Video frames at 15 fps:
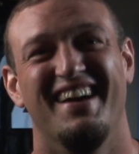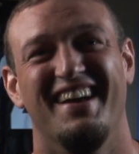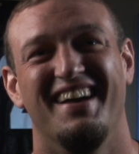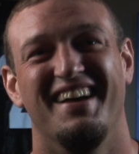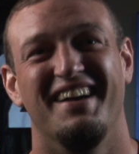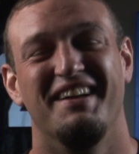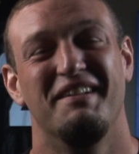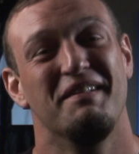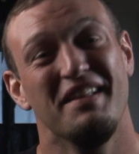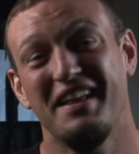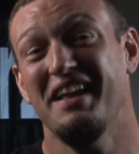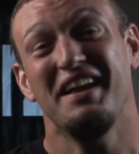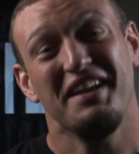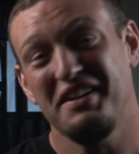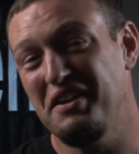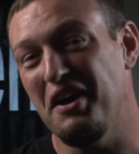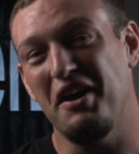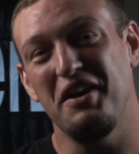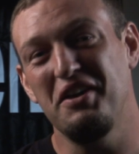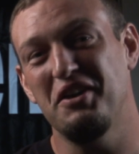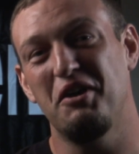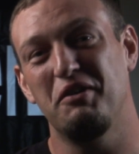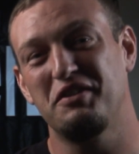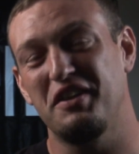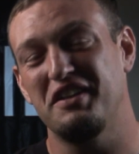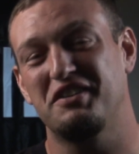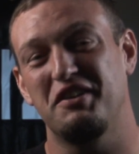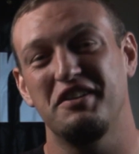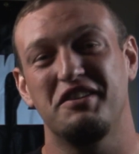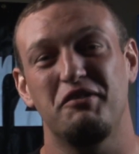No, it's
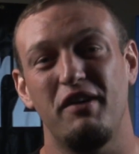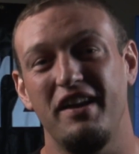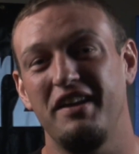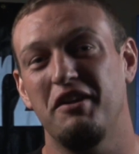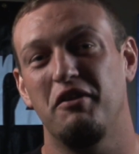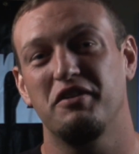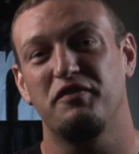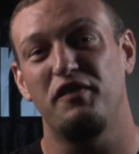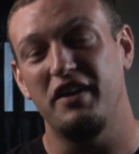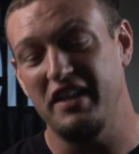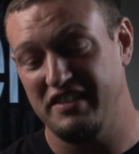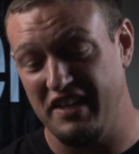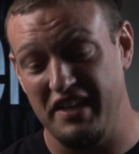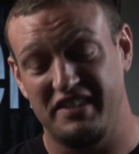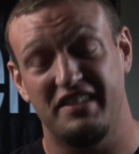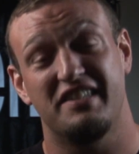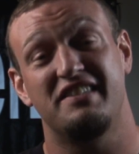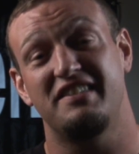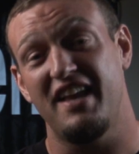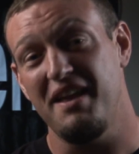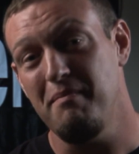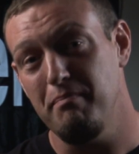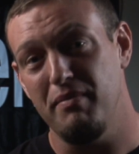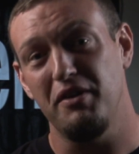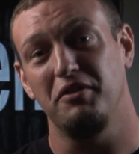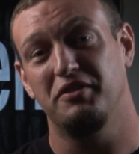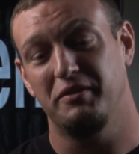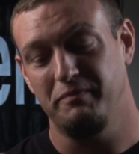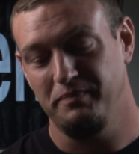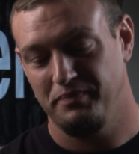great. It's funny. It's the same
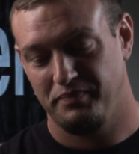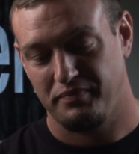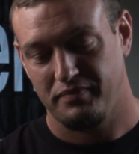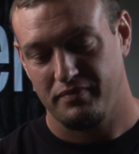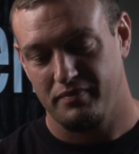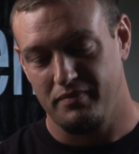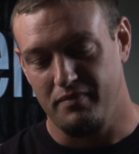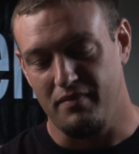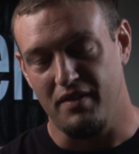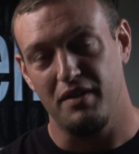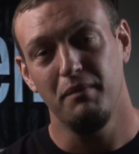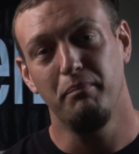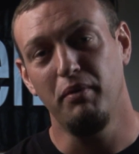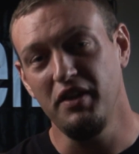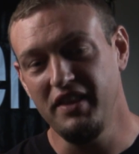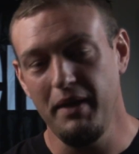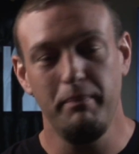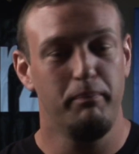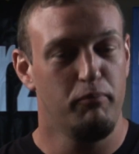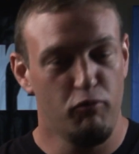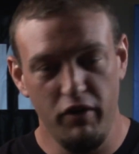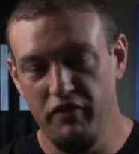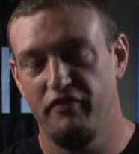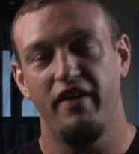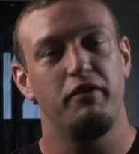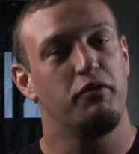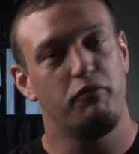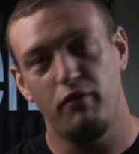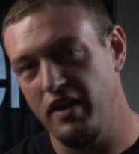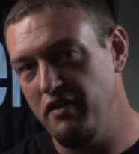building, but they
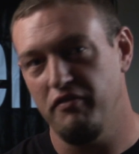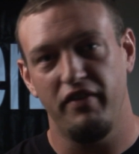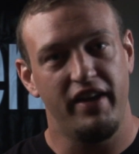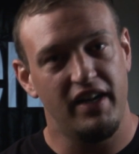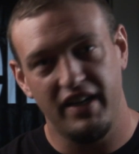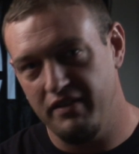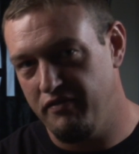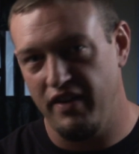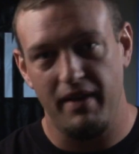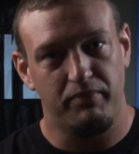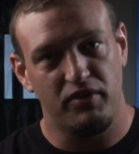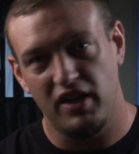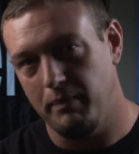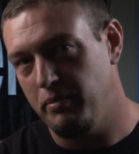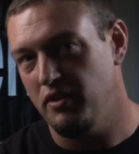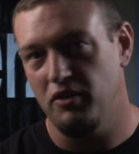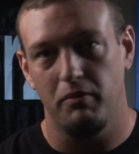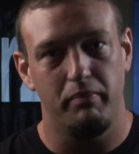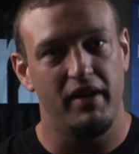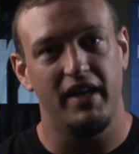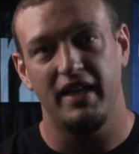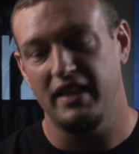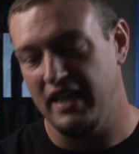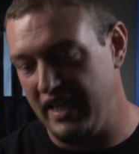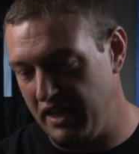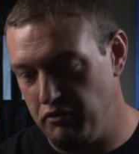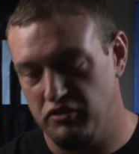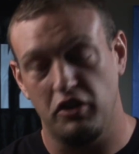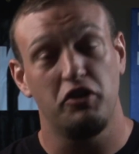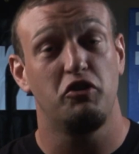renovated it, vamped it up a little bit, and like it
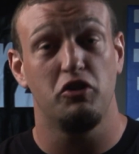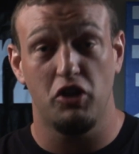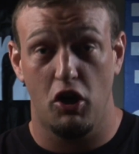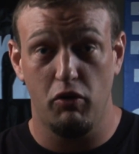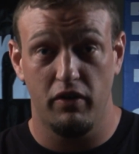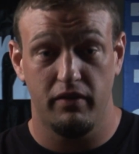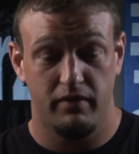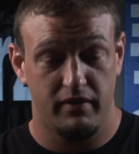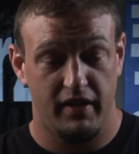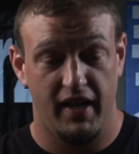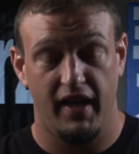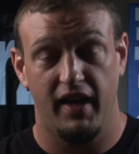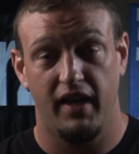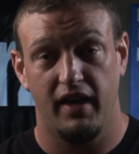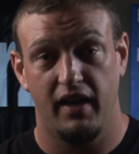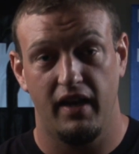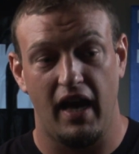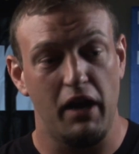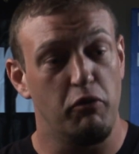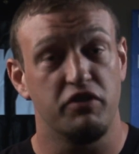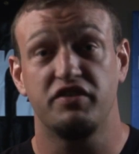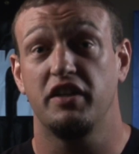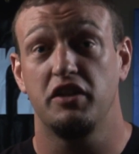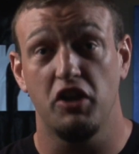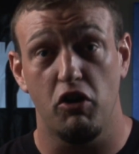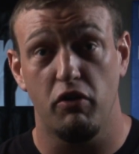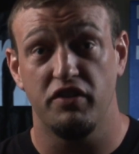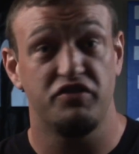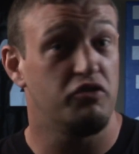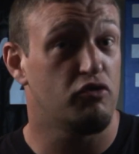was a little lower. I don't want to say lower.
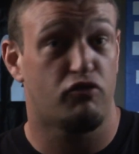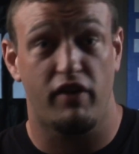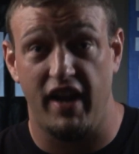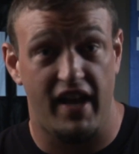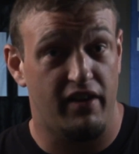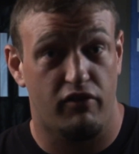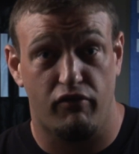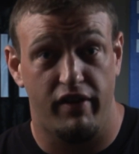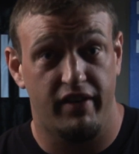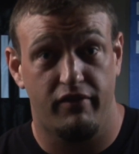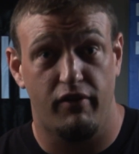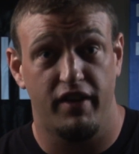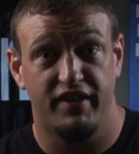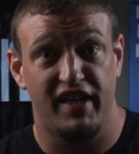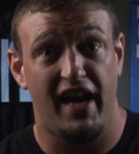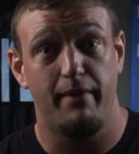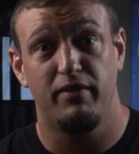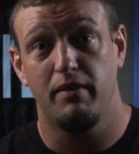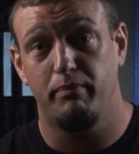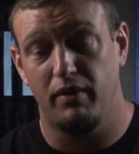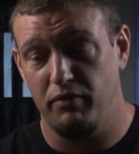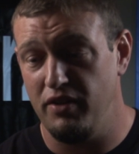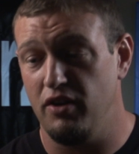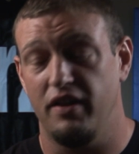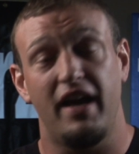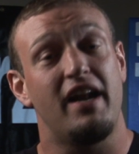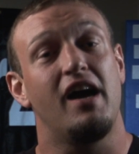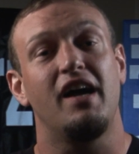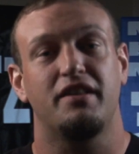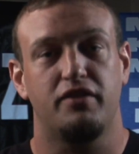It still had great time there, but they had a
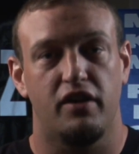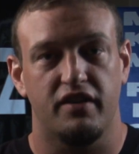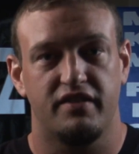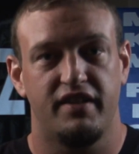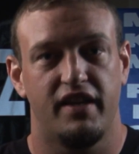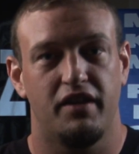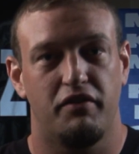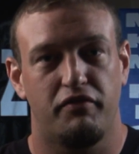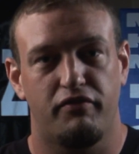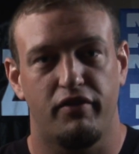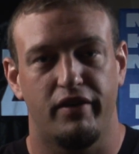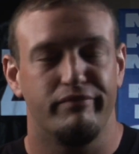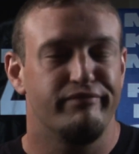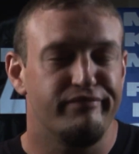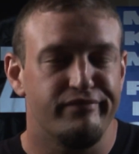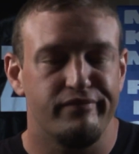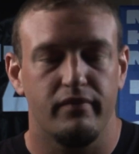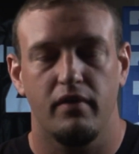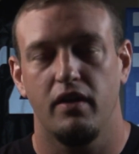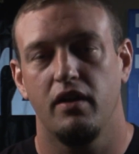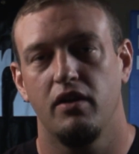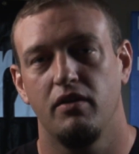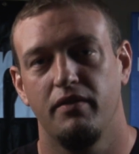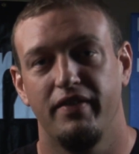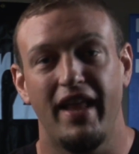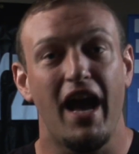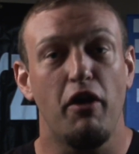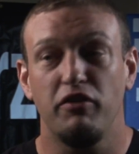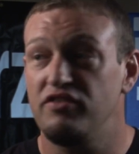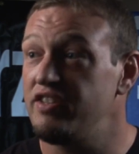hot dog stand out front.
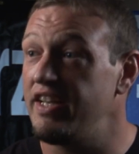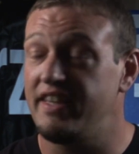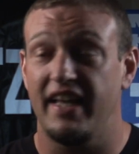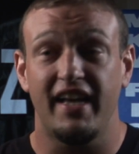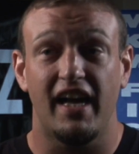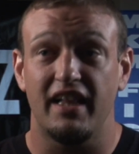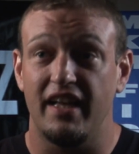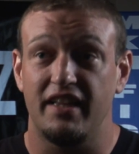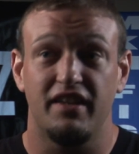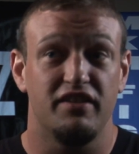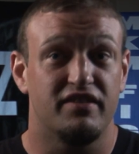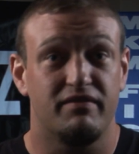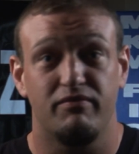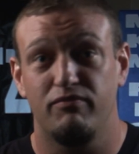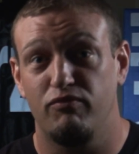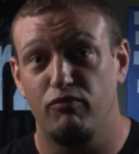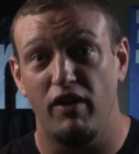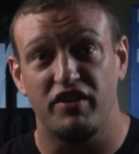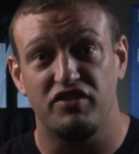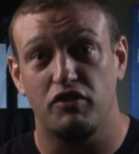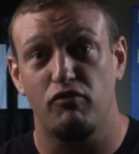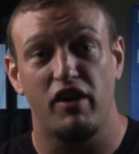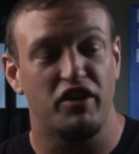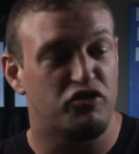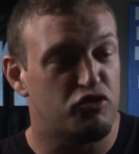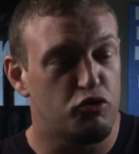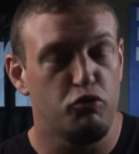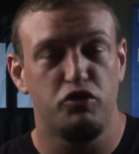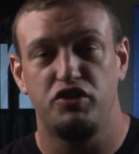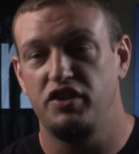Now it's like they got like these restaurants,
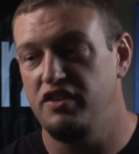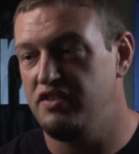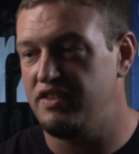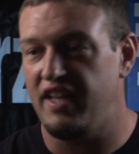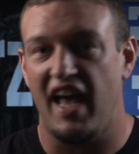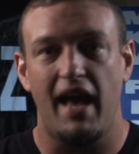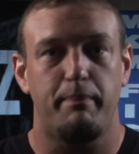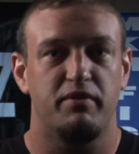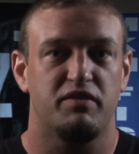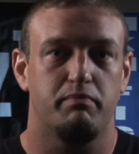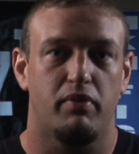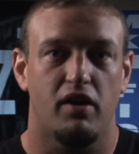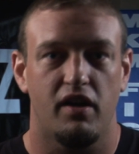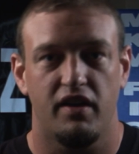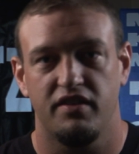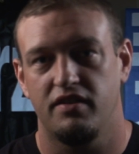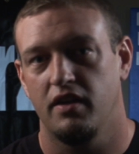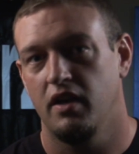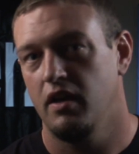sushis, tapas bars.